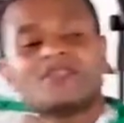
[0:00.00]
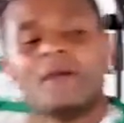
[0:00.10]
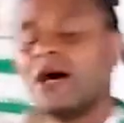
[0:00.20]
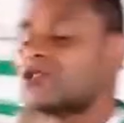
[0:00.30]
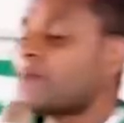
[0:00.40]
that is
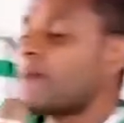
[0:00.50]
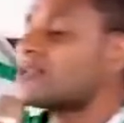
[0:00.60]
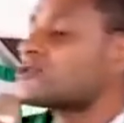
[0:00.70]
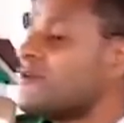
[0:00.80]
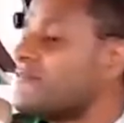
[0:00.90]
supposed to
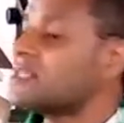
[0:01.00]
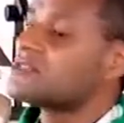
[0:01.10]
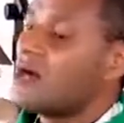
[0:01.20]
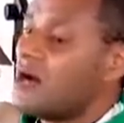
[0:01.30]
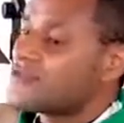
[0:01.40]
pay school
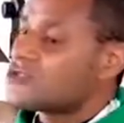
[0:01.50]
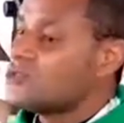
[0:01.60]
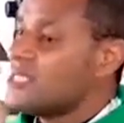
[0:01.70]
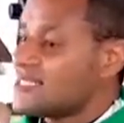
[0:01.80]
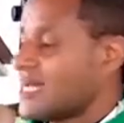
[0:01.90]
fees of
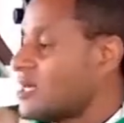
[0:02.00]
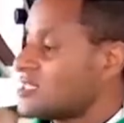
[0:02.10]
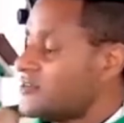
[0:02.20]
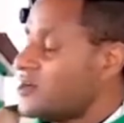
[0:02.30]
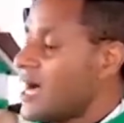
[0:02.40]
students. I
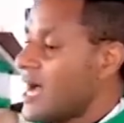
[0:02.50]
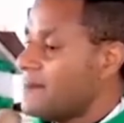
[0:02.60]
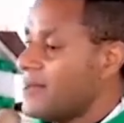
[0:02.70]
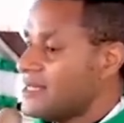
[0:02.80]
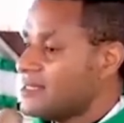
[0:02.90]
don't even know how
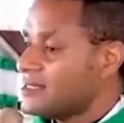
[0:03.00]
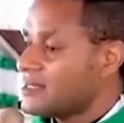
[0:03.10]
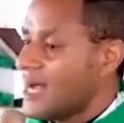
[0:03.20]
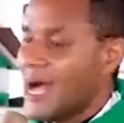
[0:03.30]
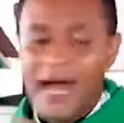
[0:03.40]
many
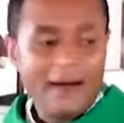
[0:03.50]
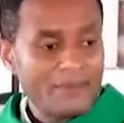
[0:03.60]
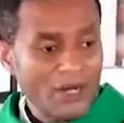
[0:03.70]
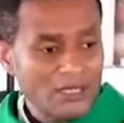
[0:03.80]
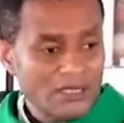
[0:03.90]
are
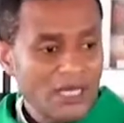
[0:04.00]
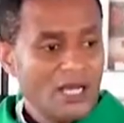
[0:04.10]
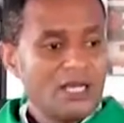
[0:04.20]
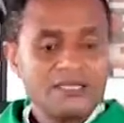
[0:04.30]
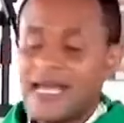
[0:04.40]
abroad.
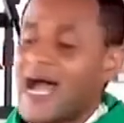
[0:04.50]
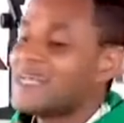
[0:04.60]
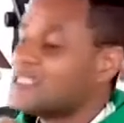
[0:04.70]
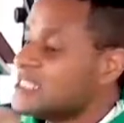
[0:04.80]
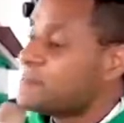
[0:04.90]
They
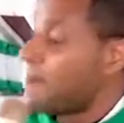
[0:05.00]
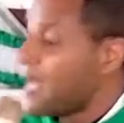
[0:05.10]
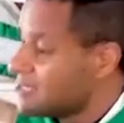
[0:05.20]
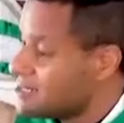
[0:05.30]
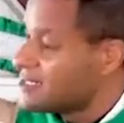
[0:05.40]
hadn't
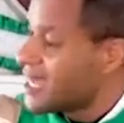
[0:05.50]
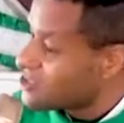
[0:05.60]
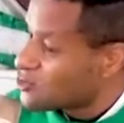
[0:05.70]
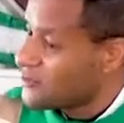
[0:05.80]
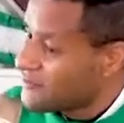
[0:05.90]
paid
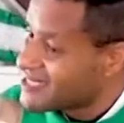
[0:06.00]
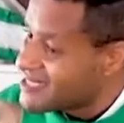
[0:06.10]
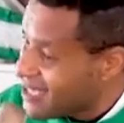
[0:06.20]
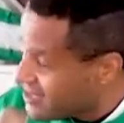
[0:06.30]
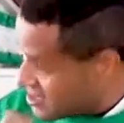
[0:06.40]
their school
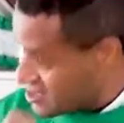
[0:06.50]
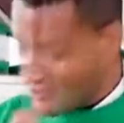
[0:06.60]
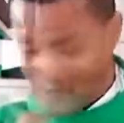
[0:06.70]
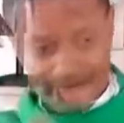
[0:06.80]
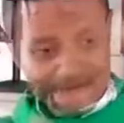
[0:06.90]
fees yet.